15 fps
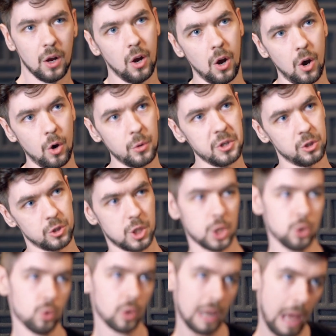Oh, you're
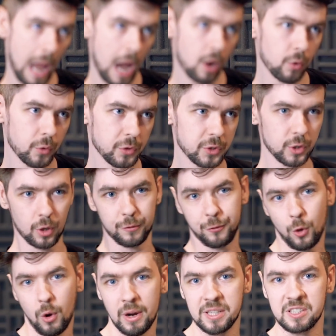too loud. Your
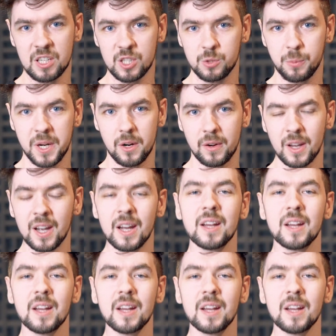voice is weird.